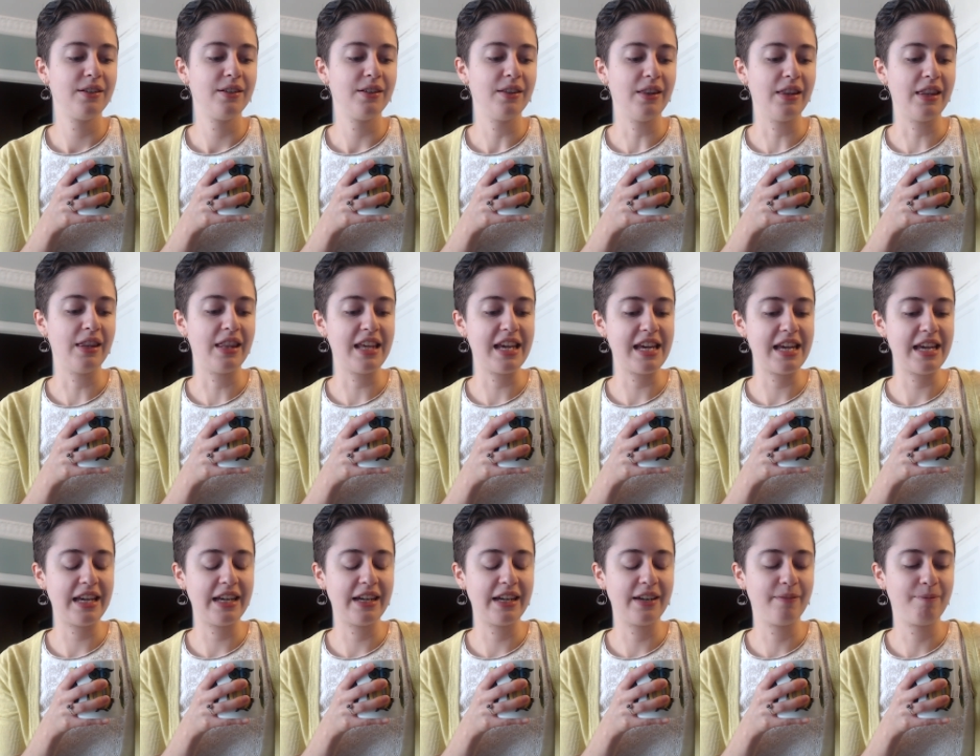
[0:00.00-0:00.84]

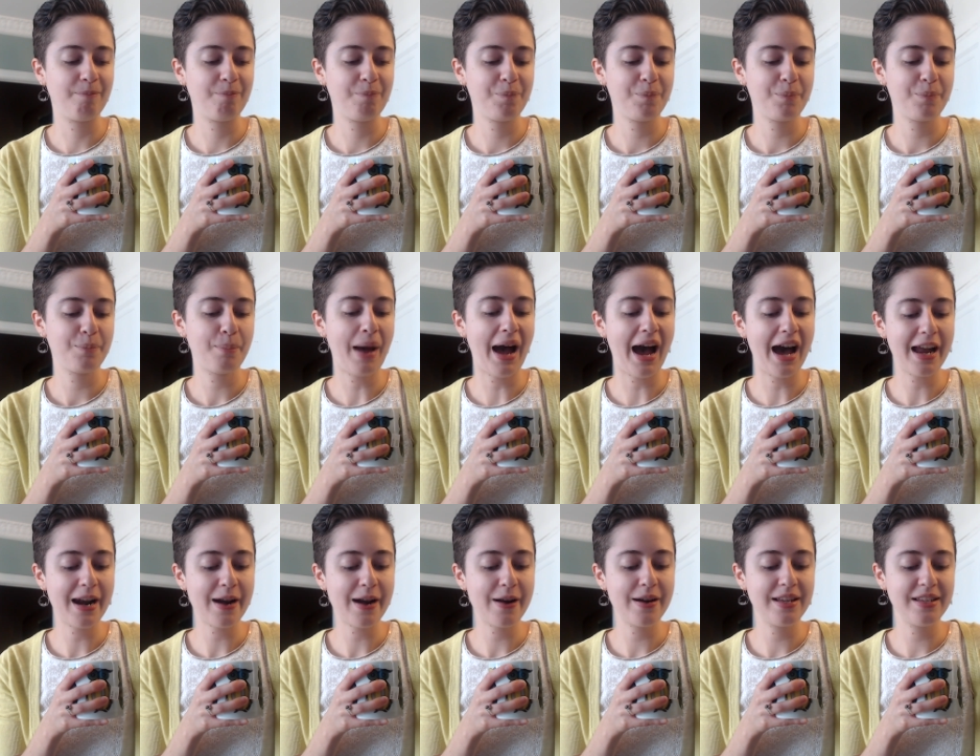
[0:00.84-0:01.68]
the
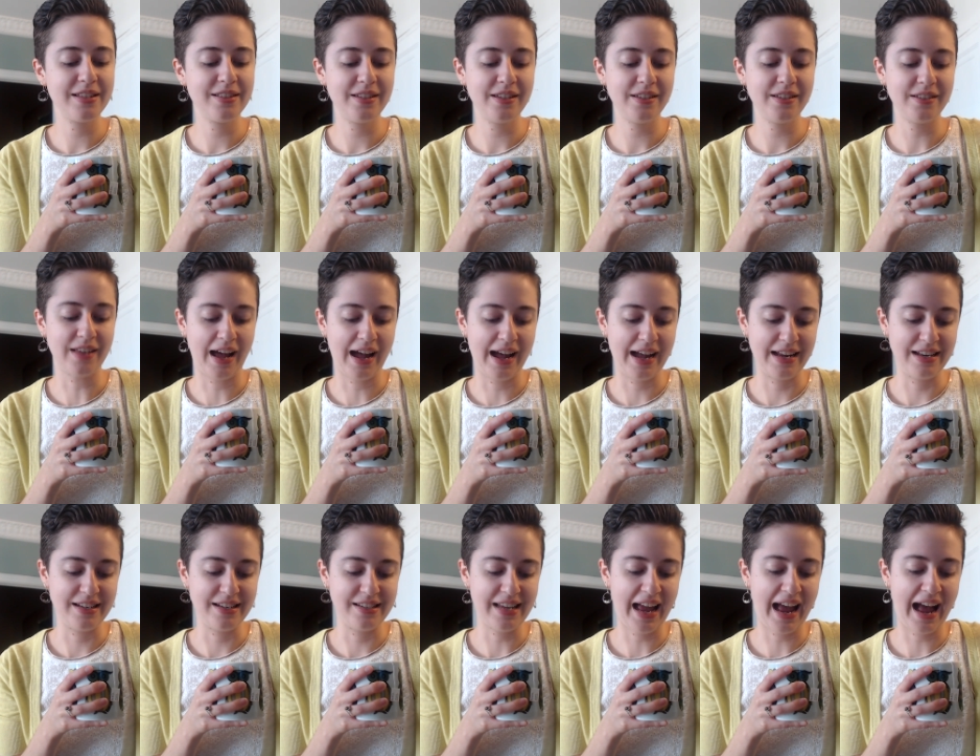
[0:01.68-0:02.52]
pattern is
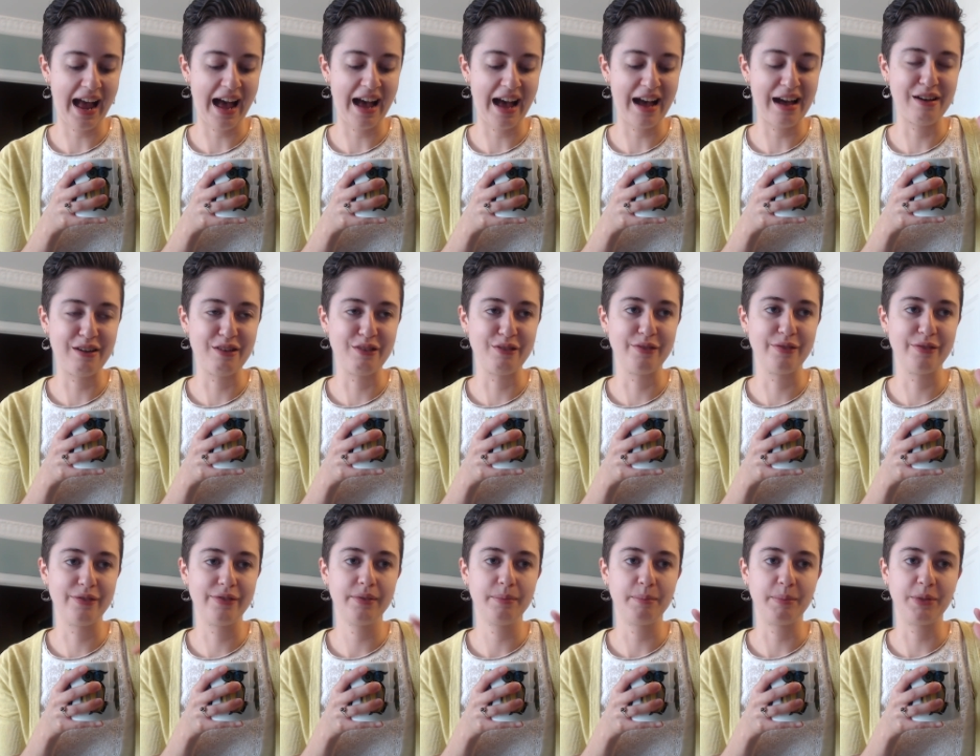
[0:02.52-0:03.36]
designed to have
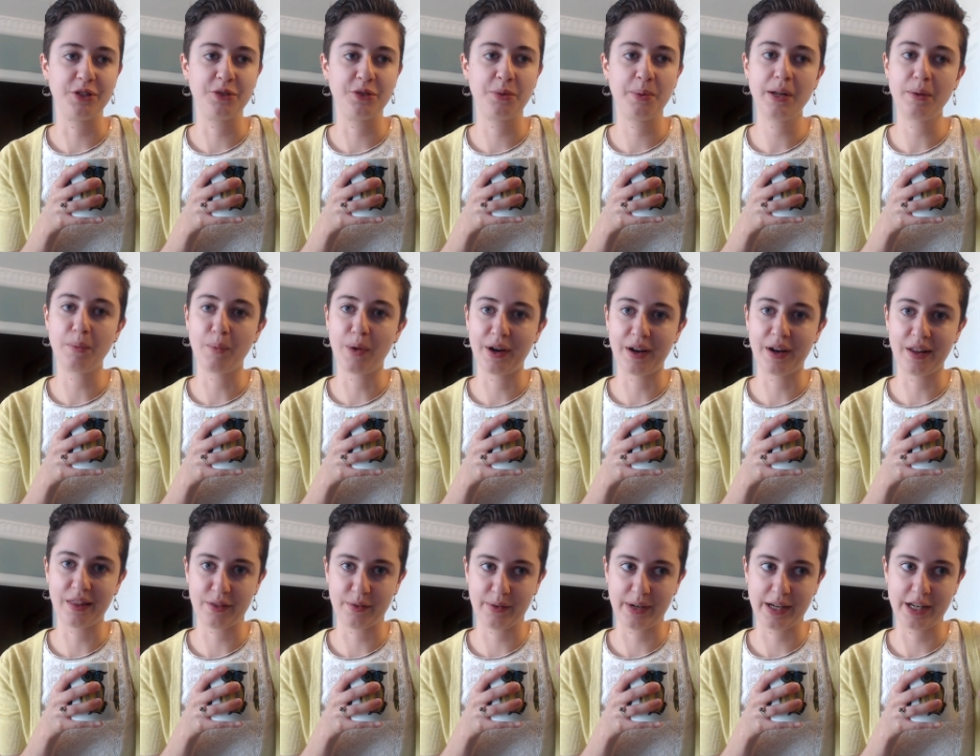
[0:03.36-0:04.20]
between one
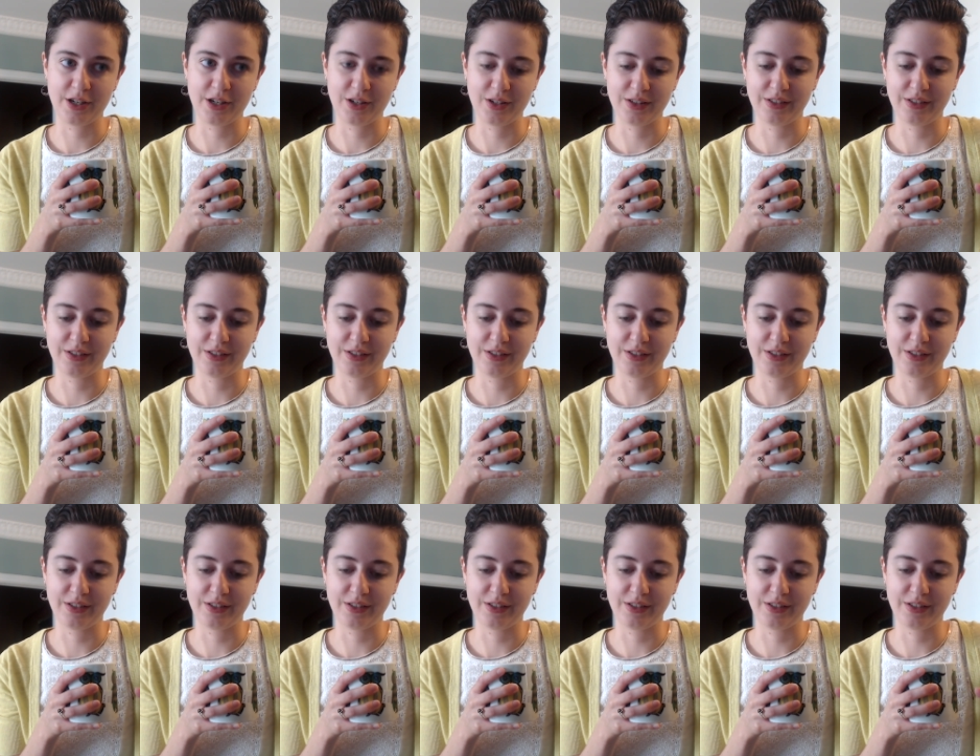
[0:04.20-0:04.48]
and three inches